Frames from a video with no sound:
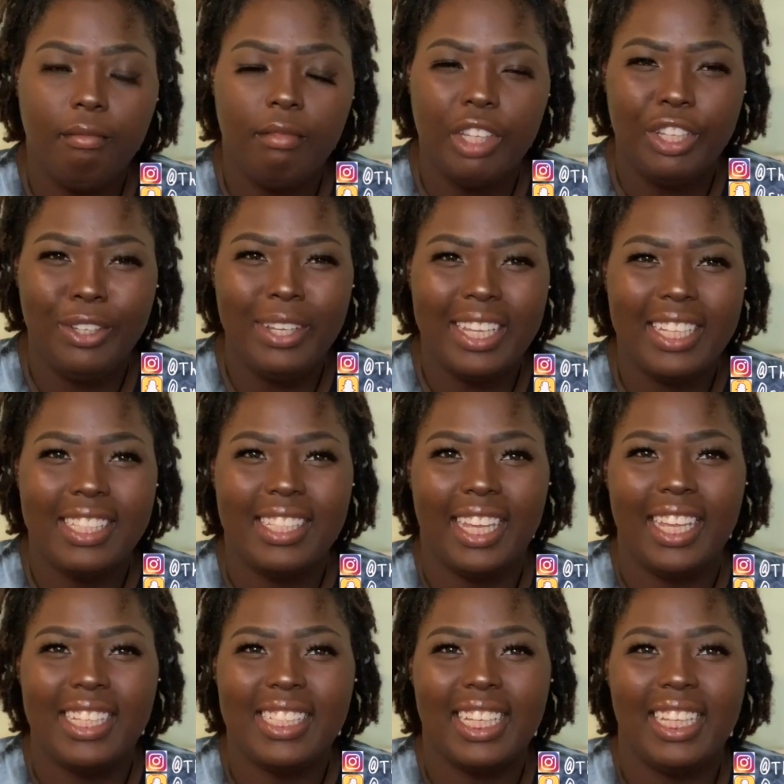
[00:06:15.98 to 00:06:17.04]
you can
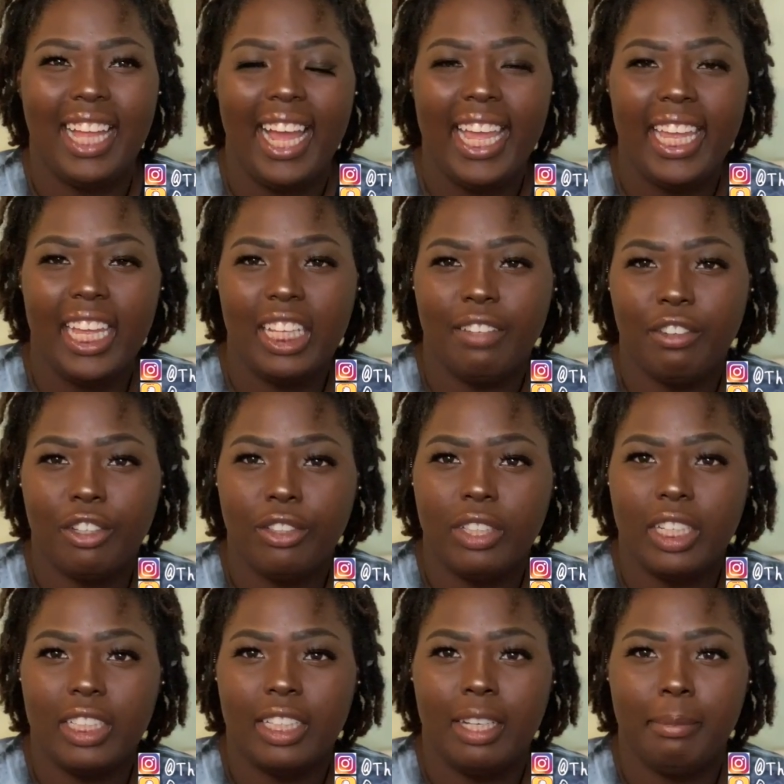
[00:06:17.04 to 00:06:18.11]
taste a light hint of
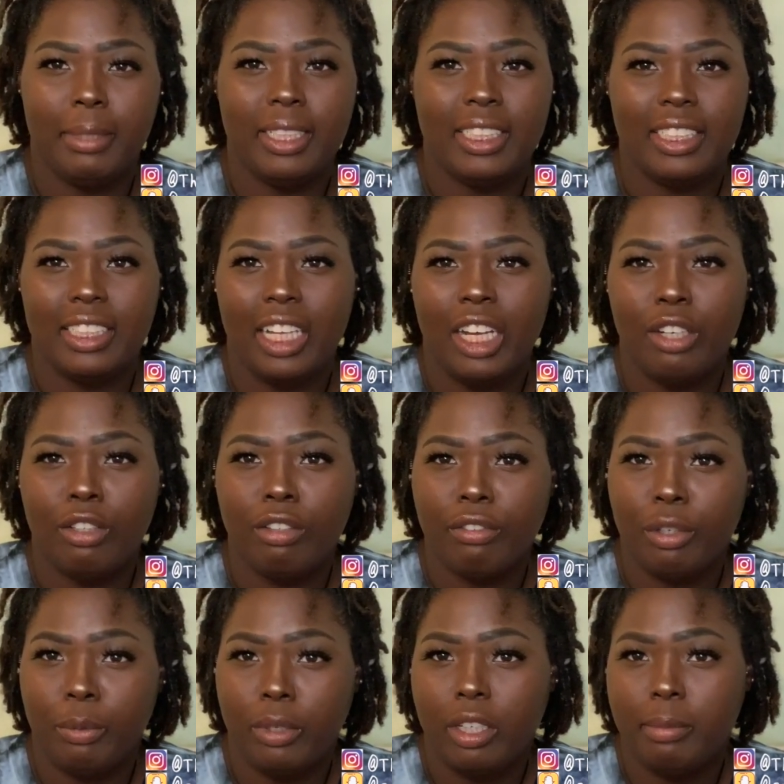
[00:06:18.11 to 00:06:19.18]
coconut, but it's not
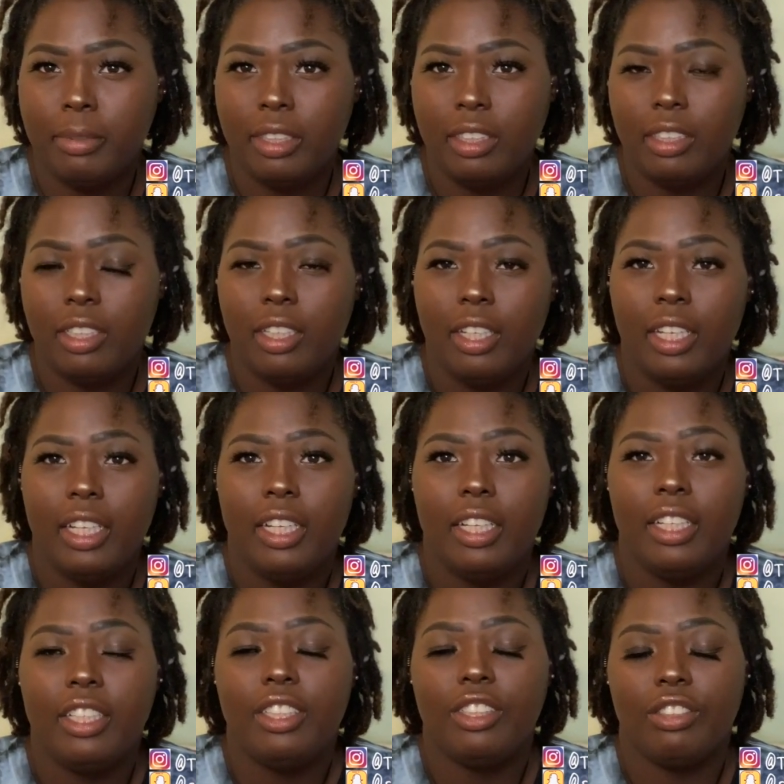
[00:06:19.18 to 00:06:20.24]
overwhelming.
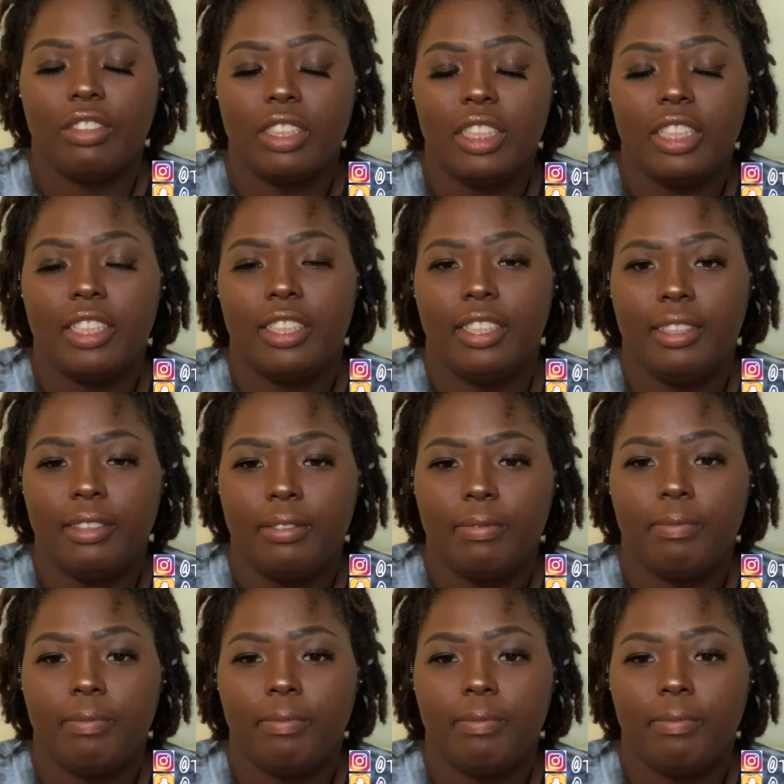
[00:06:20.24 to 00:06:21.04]
It's really good.